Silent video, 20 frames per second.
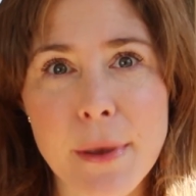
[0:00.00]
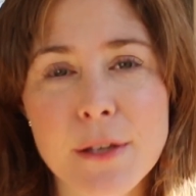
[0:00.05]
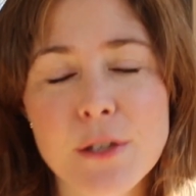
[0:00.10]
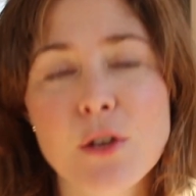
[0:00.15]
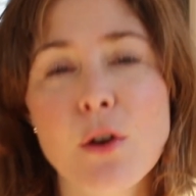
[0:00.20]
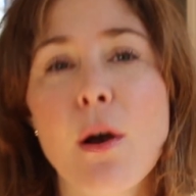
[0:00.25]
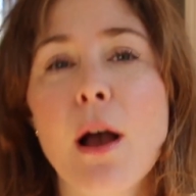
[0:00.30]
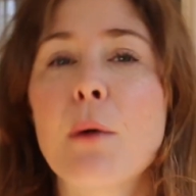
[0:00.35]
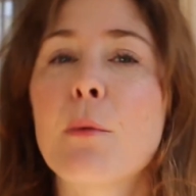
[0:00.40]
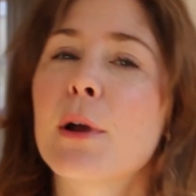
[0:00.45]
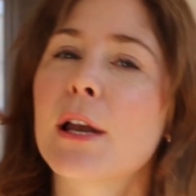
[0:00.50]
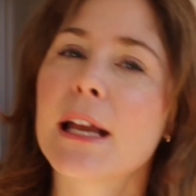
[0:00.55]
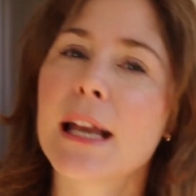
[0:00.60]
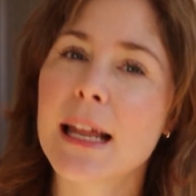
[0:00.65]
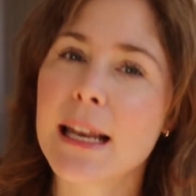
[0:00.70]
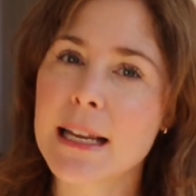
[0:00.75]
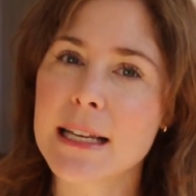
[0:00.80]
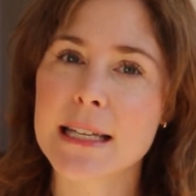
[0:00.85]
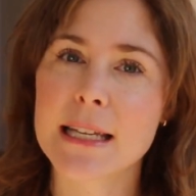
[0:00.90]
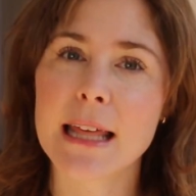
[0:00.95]
So I want to
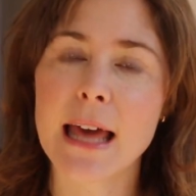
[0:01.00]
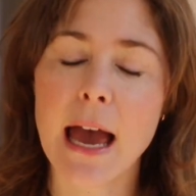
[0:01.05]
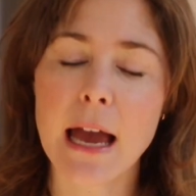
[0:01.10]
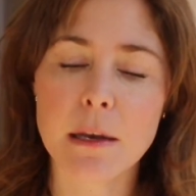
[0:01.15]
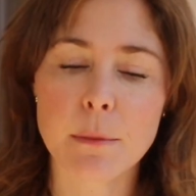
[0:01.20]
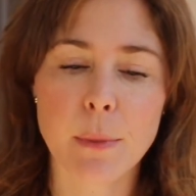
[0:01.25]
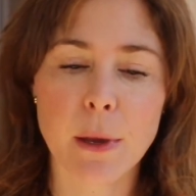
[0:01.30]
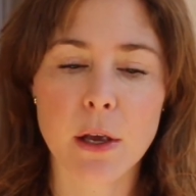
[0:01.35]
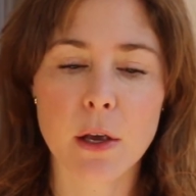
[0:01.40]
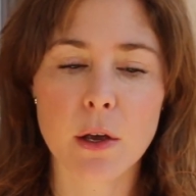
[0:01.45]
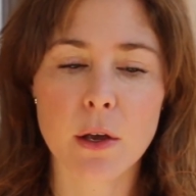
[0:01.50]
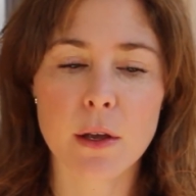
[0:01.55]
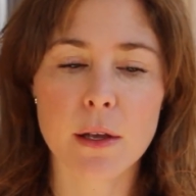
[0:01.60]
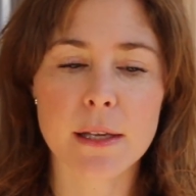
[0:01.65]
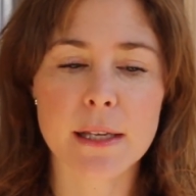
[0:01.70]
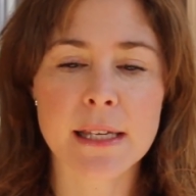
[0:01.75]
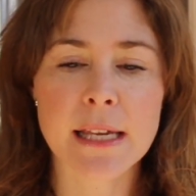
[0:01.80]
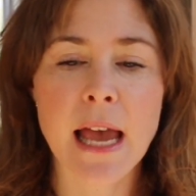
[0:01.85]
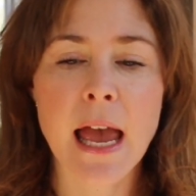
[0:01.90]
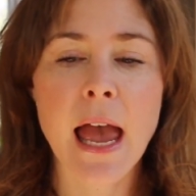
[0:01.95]
get into that
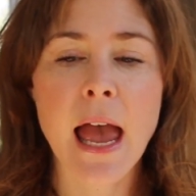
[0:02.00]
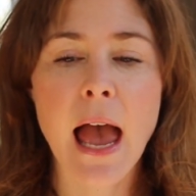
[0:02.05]
because